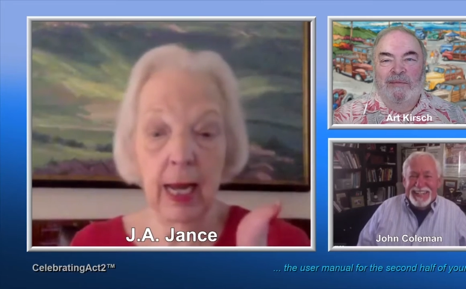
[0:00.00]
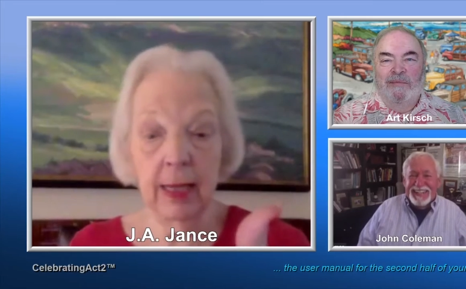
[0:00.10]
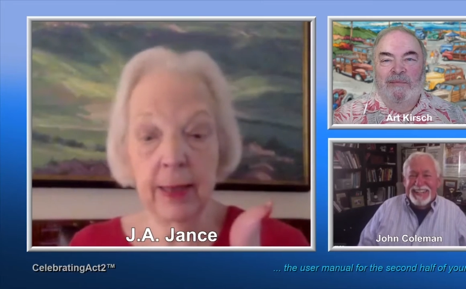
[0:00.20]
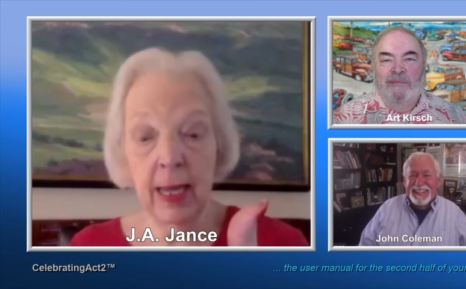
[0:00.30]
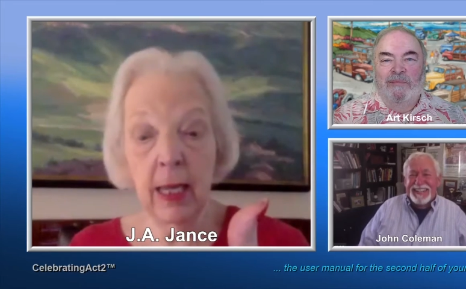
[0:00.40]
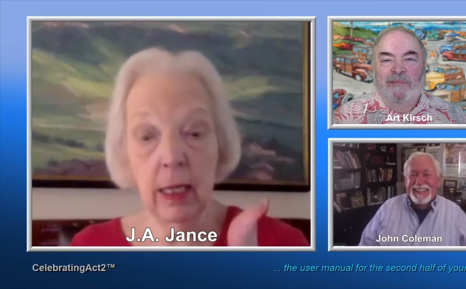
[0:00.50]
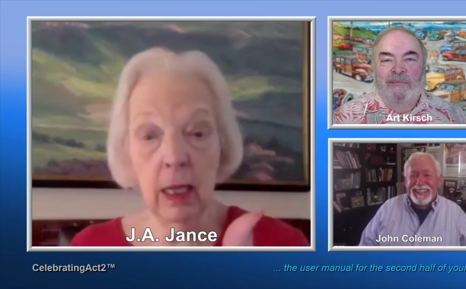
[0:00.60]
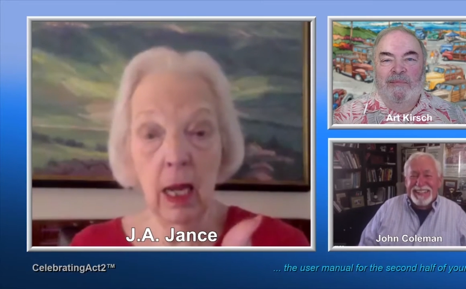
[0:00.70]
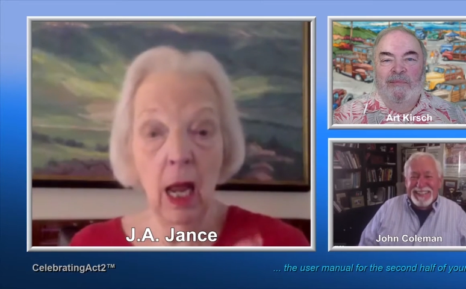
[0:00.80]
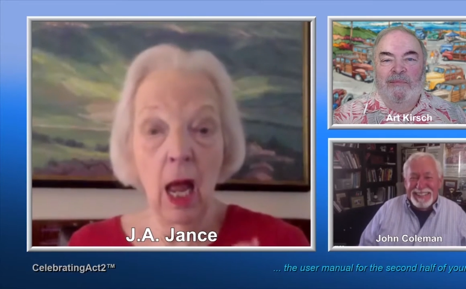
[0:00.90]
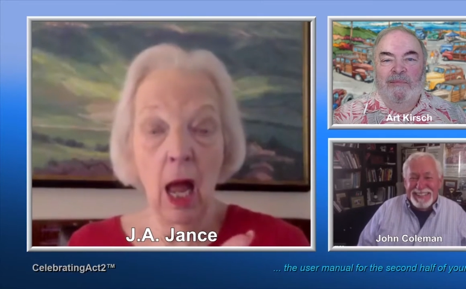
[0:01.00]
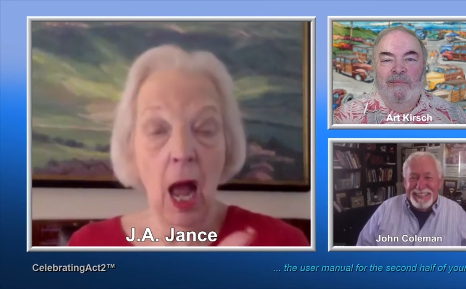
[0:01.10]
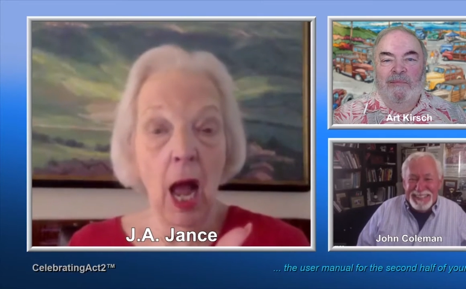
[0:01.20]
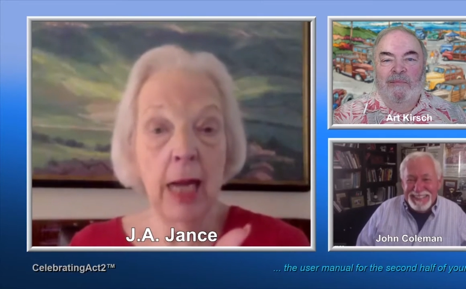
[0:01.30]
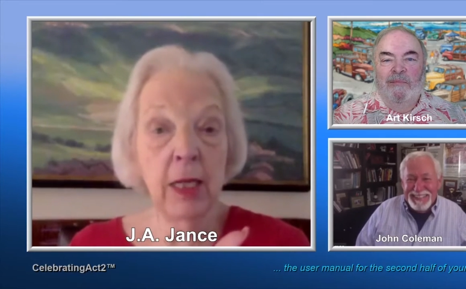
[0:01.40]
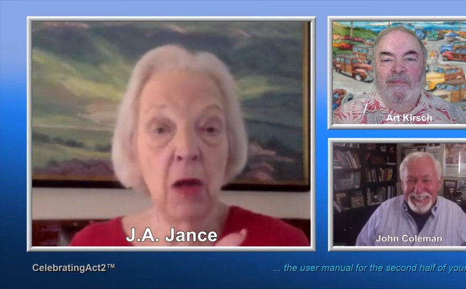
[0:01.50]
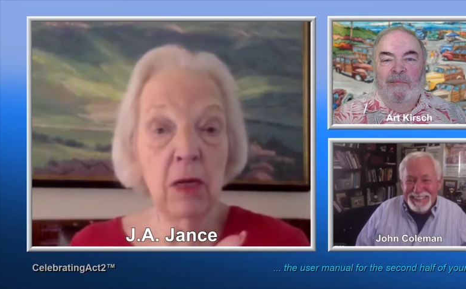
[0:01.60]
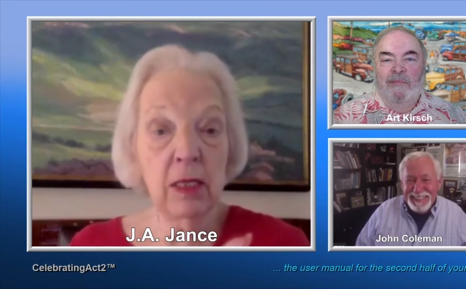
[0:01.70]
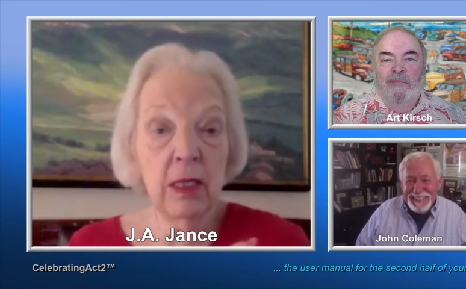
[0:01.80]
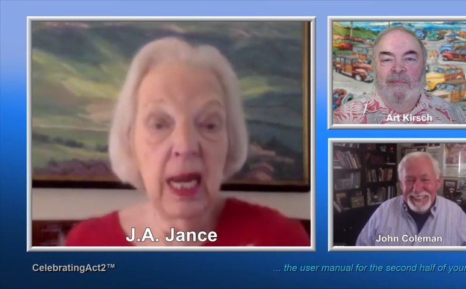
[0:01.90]
Speaker 1: And then I
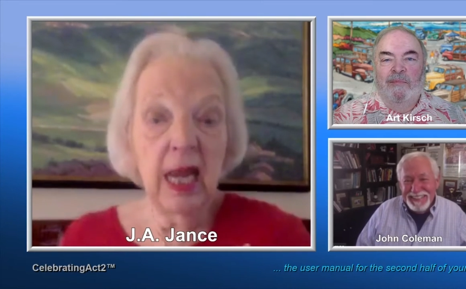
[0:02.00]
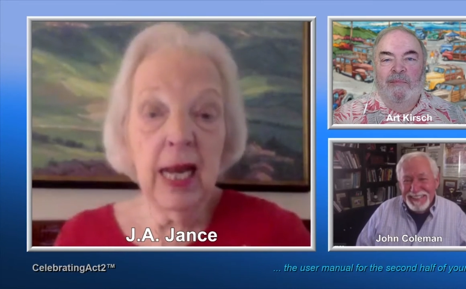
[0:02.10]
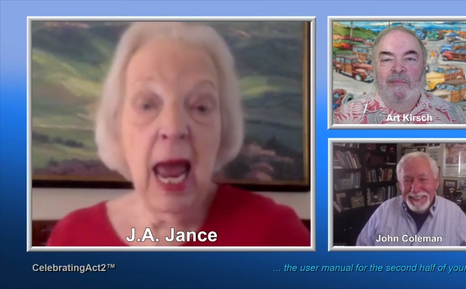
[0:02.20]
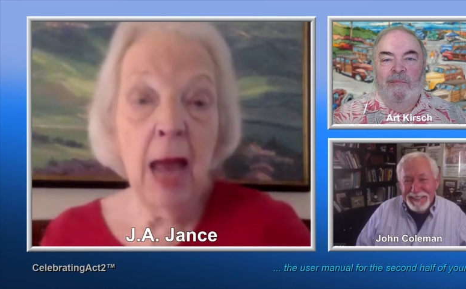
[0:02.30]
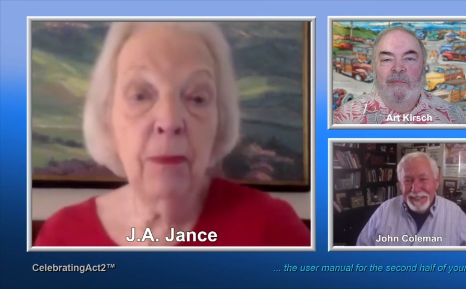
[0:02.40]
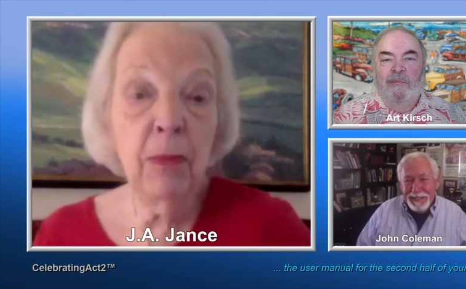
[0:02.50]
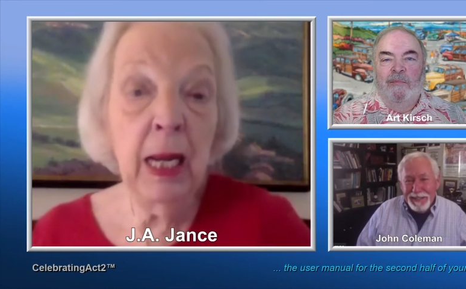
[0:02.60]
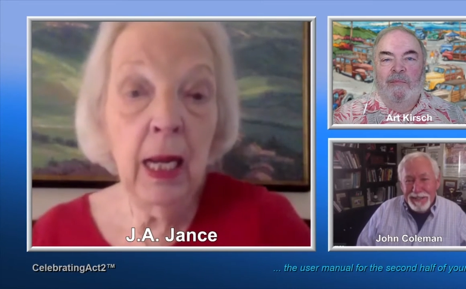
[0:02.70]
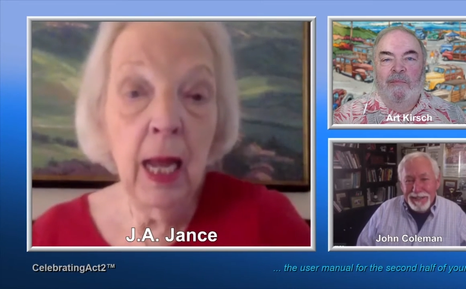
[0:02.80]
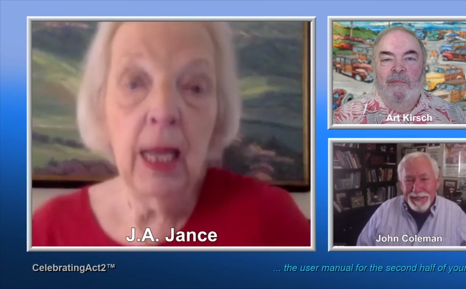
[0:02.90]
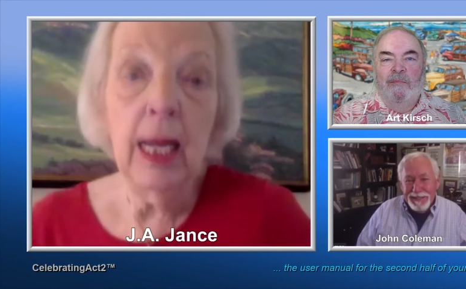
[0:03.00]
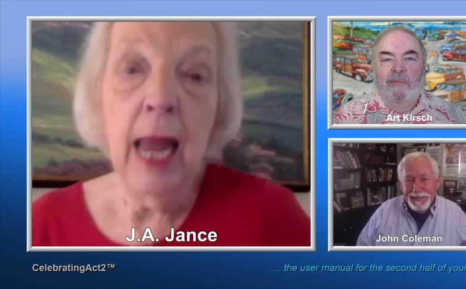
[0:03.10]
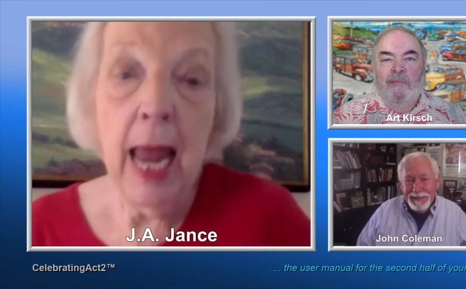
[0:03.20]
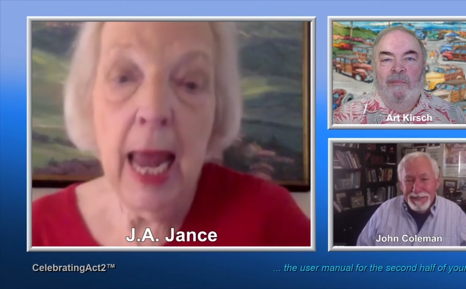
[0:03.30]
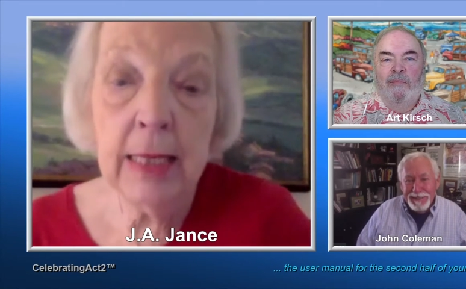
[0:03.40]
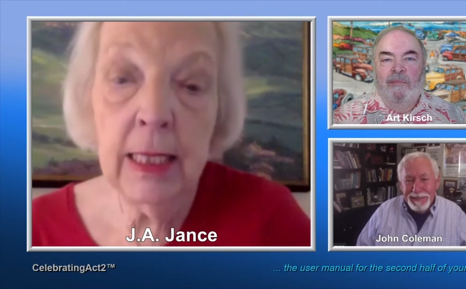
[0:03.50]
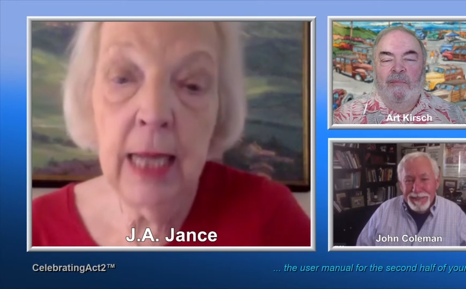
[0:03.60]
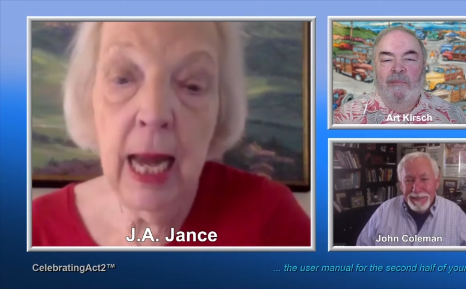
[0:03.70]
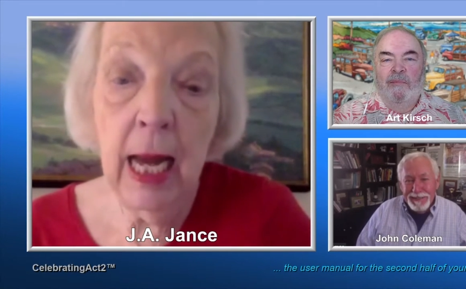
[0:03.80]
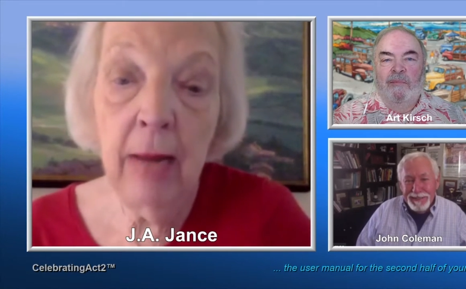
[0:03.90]
noticed it had me as
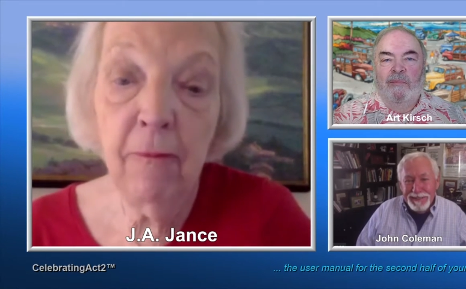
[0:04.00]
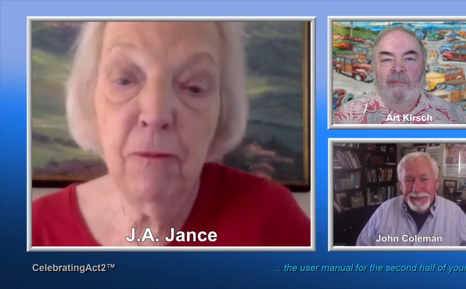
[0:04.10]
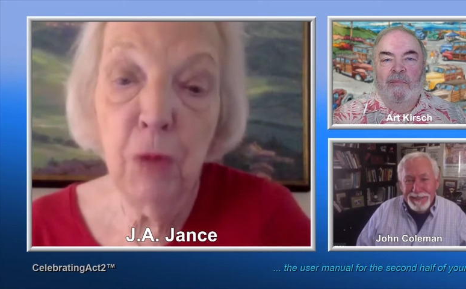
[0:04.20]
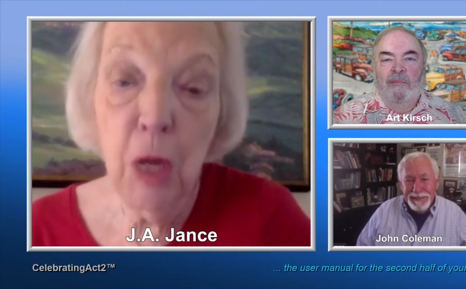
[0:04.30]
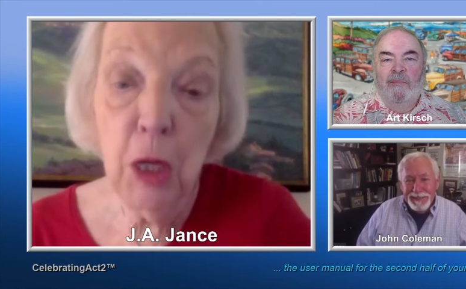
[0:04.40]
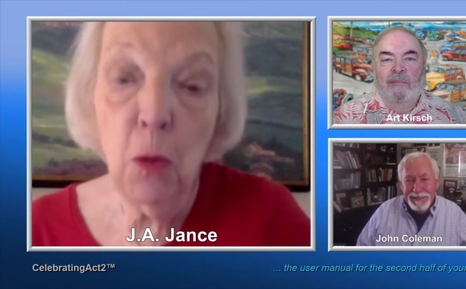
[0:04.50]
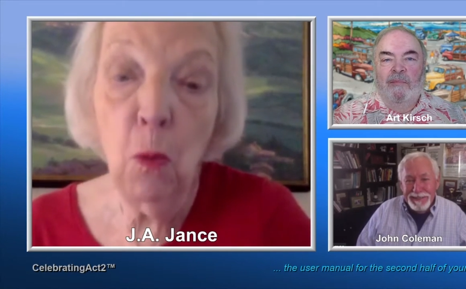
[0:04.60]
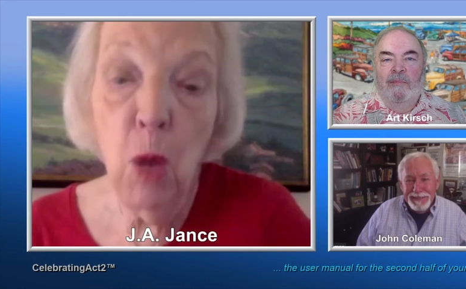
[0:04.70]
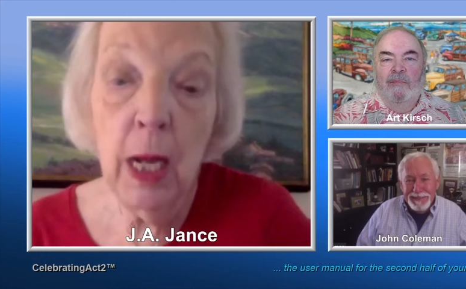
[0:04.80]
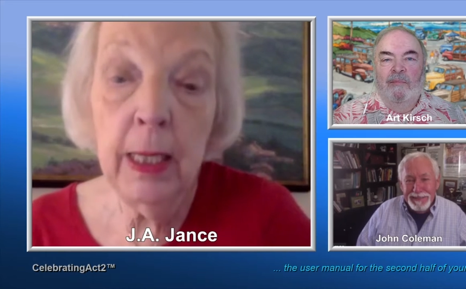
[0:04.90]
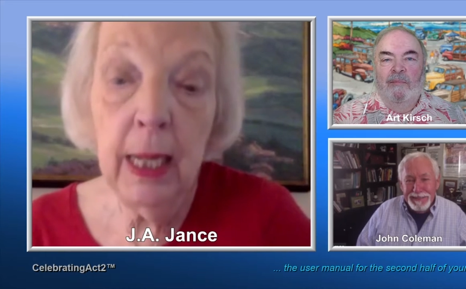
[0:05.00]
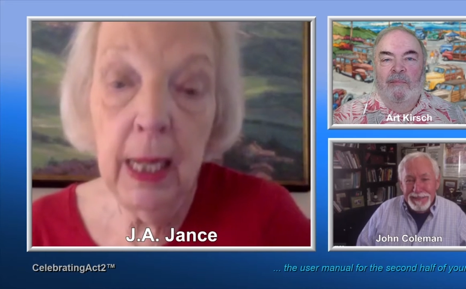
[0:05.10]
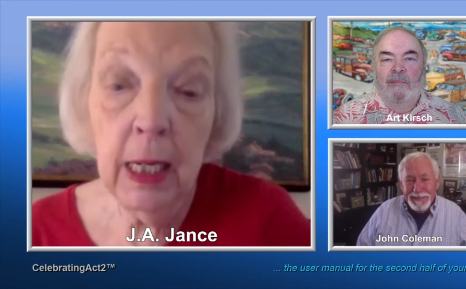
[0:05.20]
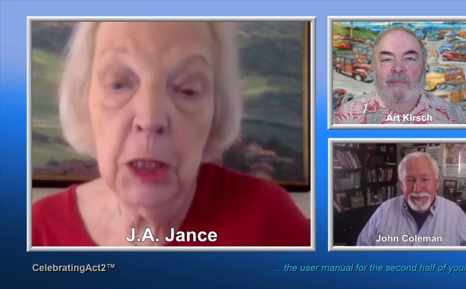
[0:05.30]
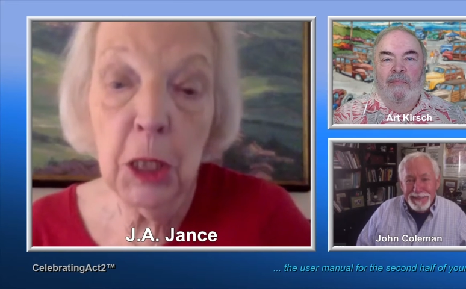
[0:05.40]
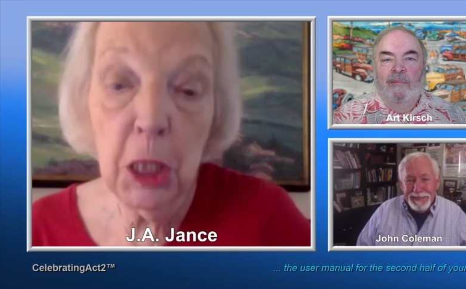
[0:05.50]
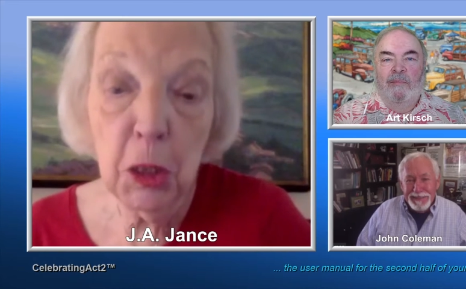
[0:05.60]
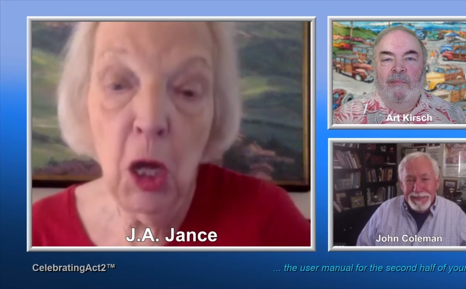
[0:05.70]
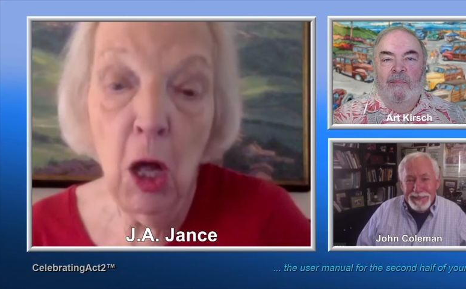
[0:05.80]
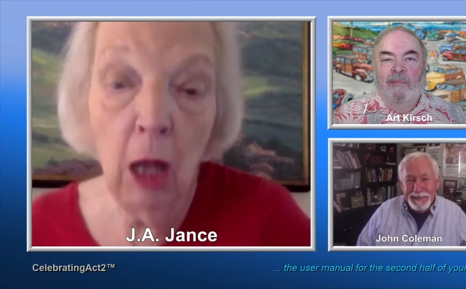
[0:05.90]
an eight foot, one inch
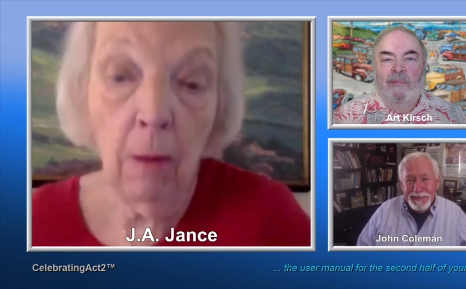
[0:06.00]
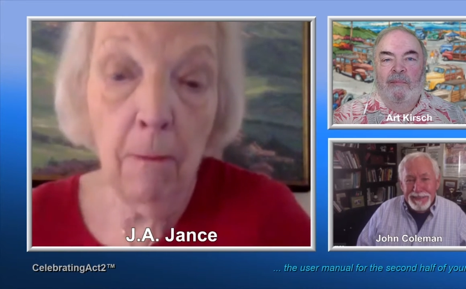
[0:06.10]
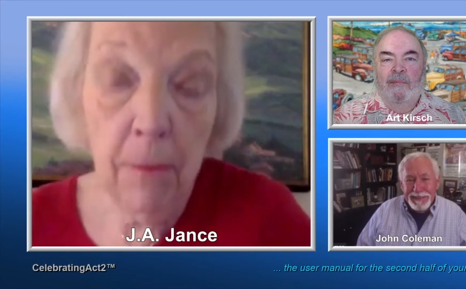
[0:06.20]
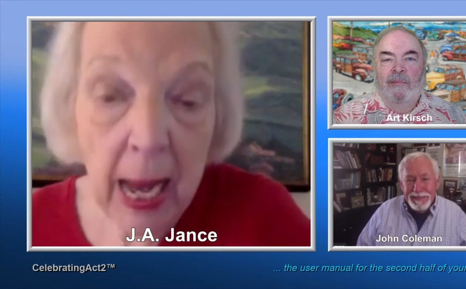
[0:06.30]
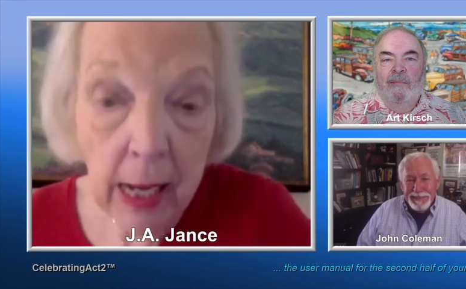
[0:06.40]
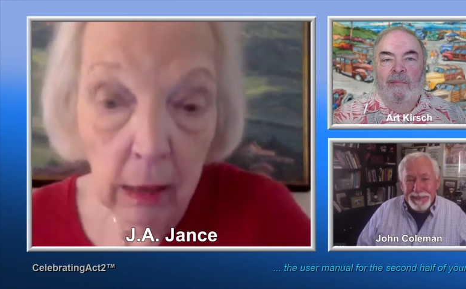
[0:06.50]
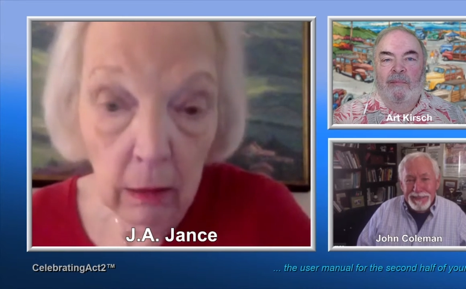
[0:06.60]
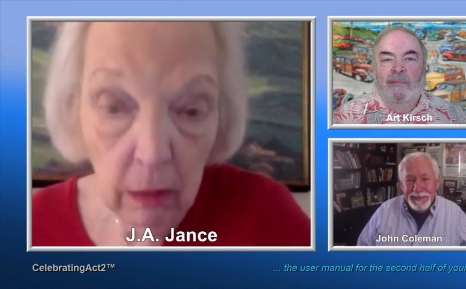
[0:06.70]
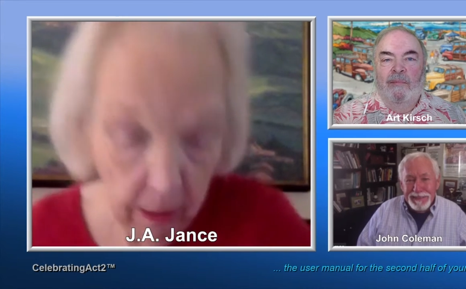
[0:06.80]
tall male